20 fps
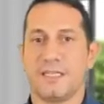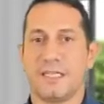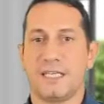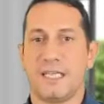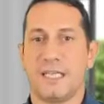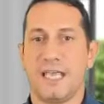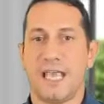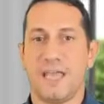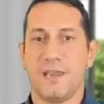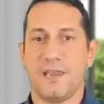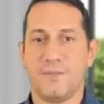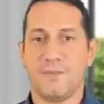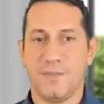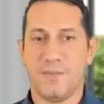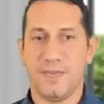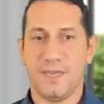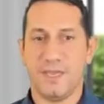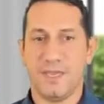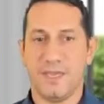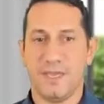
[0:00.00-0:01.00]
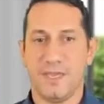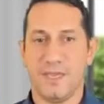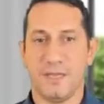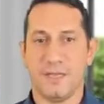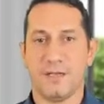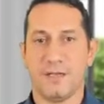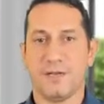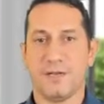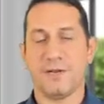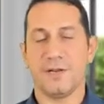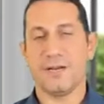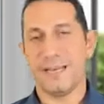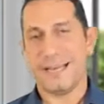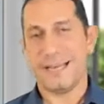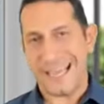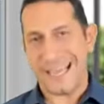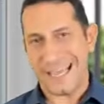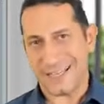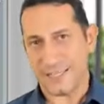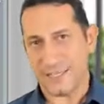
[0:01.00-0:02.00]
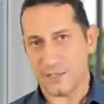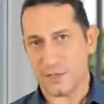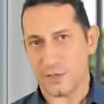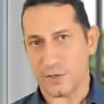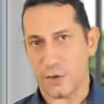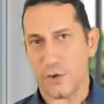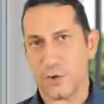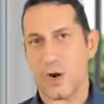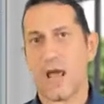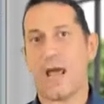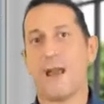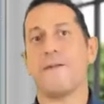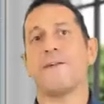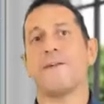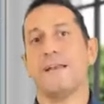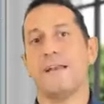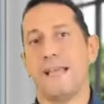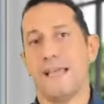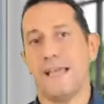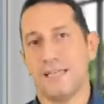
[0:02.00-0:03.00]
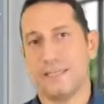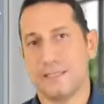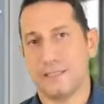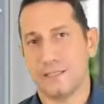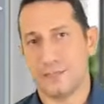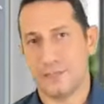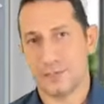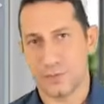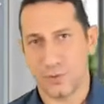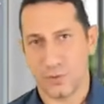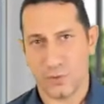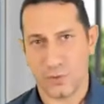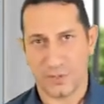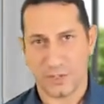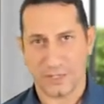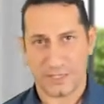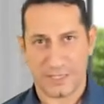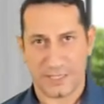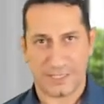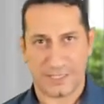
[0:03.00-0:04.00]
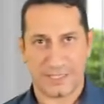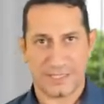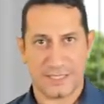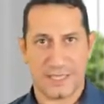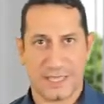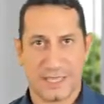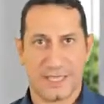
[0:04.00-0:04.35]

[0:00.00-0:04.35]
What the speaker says: can be related or unrelated. So it's, let's say,